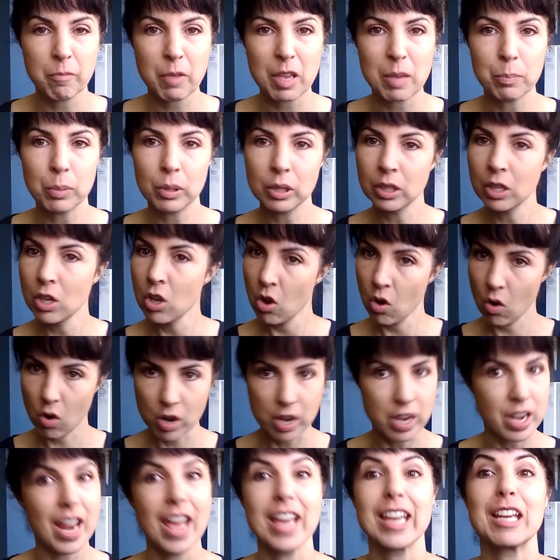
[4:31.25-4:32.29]
people or
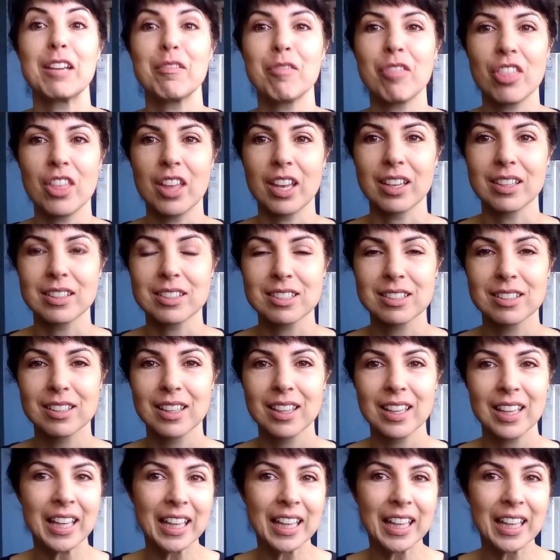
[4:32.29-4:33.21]
negative things.